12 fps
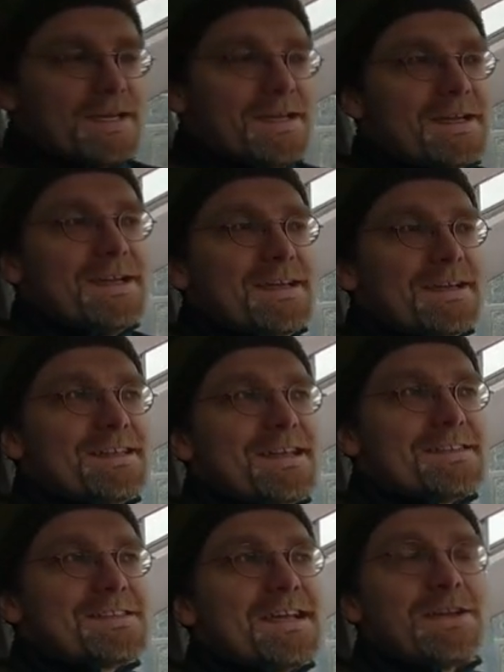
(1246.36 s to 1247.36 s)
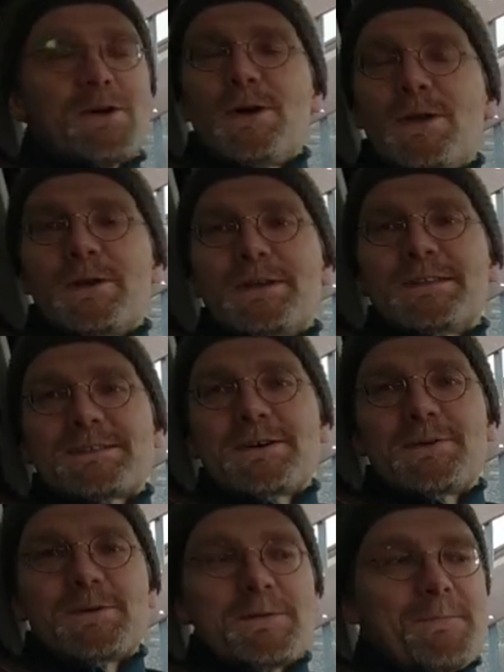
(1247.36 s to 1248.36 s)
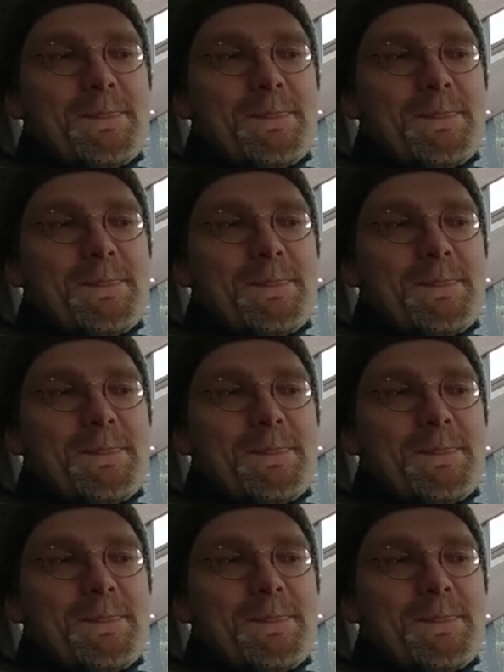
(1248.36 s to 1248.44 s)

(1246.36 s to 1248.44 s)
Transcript: Okay, it does that all on its own.